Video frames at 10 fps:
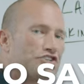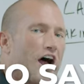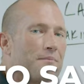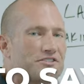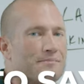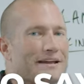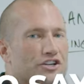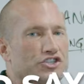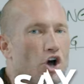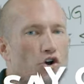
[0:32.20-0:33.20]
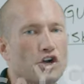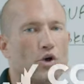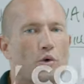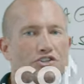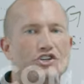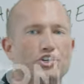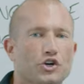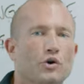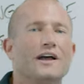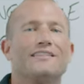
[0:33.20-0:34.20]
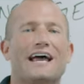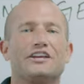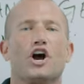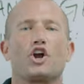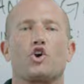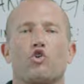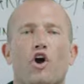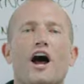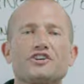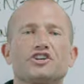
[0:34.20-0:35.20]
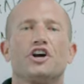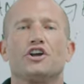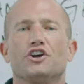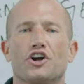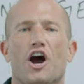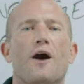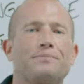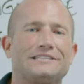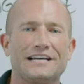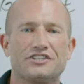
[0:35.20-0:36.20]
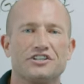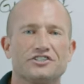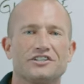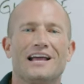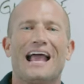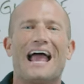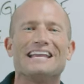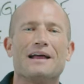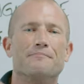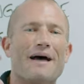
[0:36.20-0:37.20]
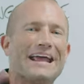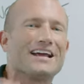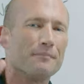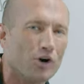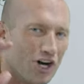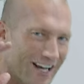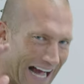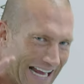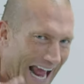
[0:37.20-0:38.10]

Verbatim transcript: job is to make you so good at what you do that you crush your competitions and you make them look like